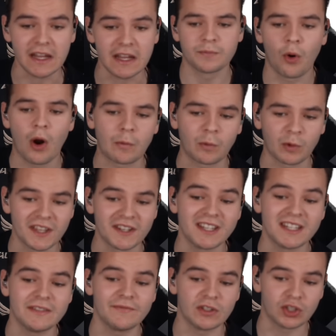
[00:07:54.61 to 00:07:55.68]
to the point where they
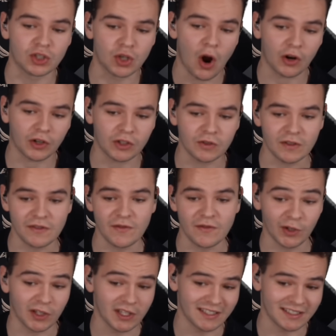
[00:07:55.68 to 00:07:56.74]
didn't even talk to the
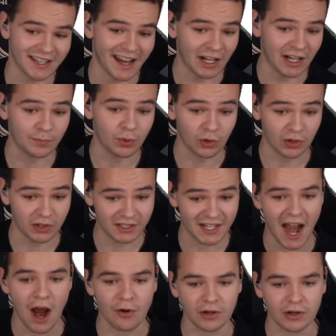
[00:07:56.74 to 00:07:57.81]
Vilnius airport
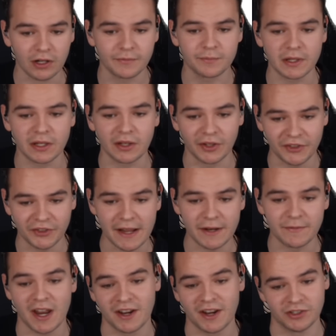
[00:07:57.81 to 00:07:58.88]
tower because
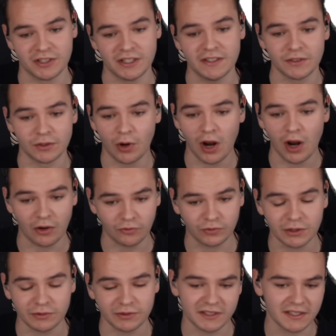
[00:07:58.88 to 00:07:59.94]
they entered in the wrong
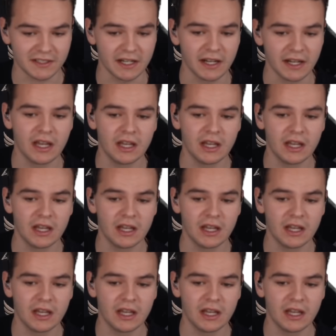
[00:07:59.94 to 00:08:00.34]
frequency.